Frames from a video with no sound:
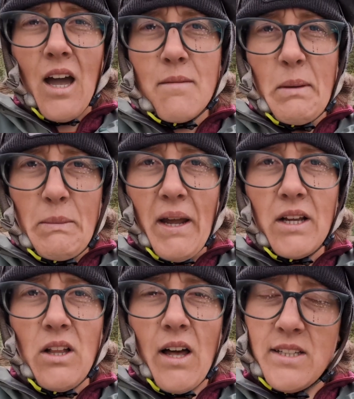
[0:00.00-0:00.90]
I've been
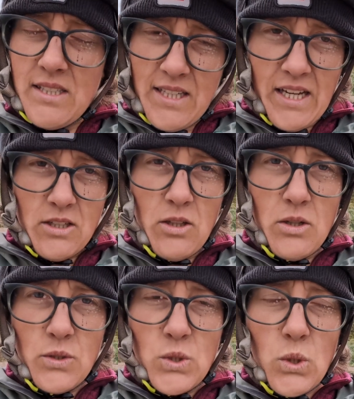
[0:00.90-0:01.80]
writing a lot of
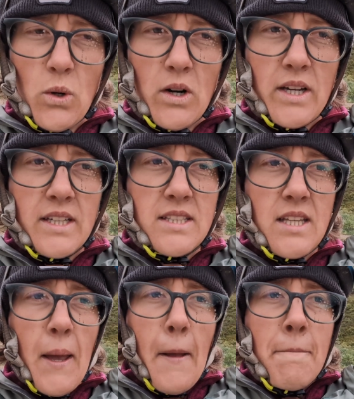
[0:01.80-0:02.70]
standalone
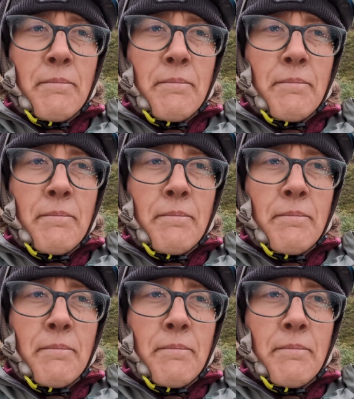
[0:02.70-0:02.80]
stories